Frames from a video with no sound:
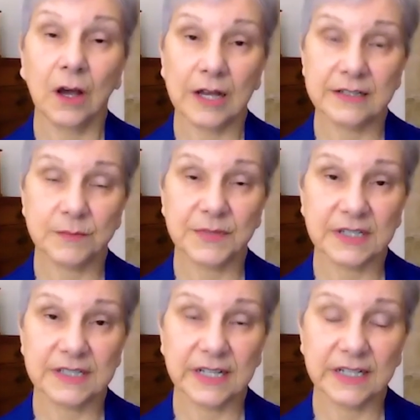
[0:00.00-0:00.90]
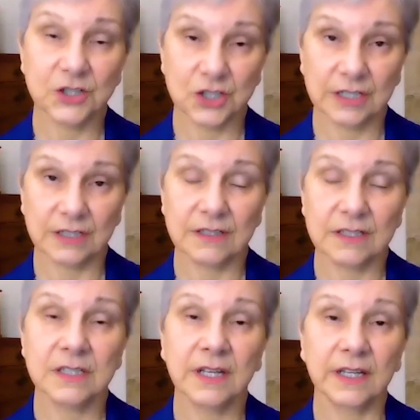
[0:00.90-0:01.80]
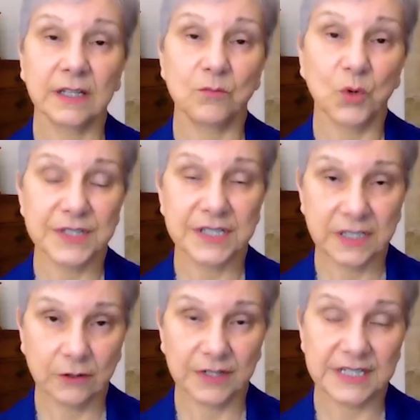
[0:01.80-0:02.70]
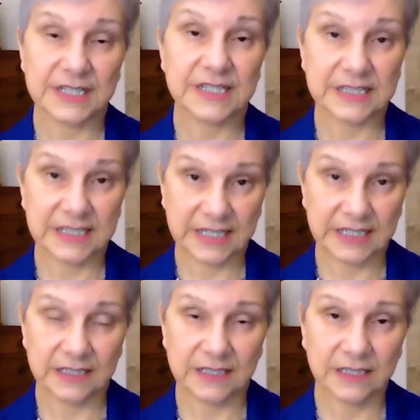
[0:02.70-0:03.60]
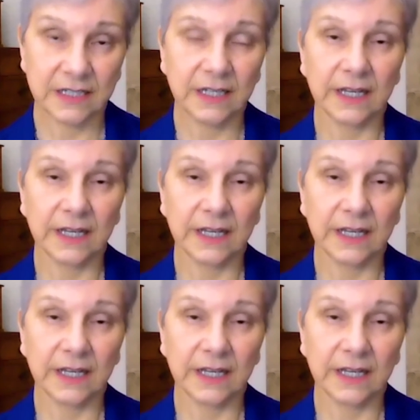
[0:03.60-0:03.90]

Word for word: hospitalizations and more serious disease.